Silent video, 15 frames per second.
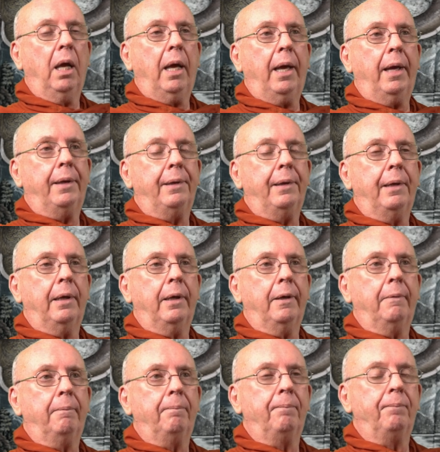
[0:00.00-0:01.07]
and
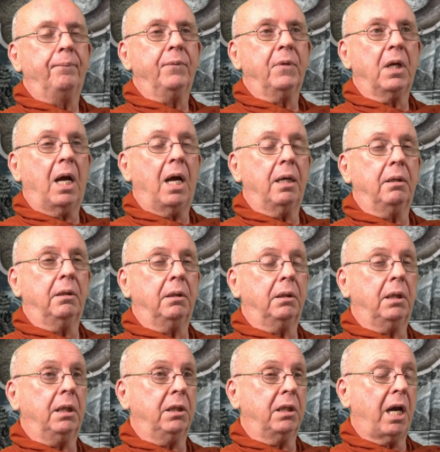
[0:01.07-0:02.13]
um, uh,
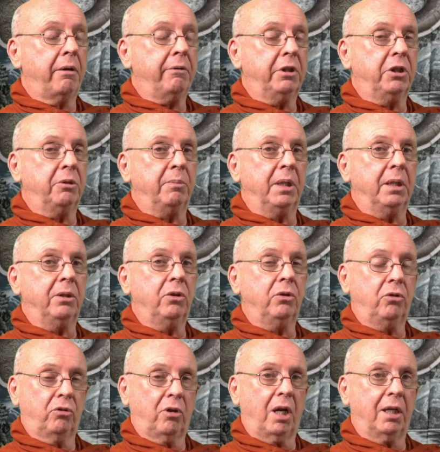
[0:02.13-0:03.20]
encouraged me to
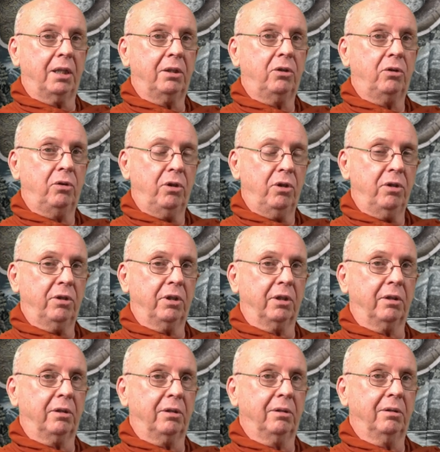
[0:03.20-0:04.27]
try to learn
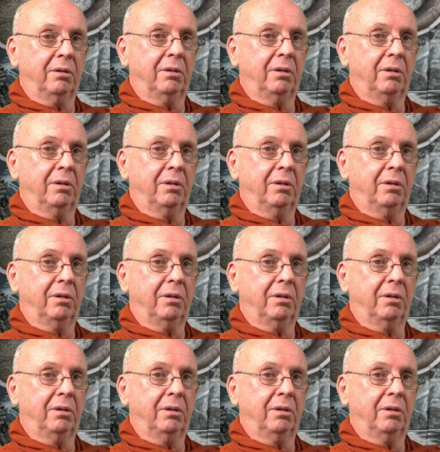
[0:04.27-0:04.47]
it.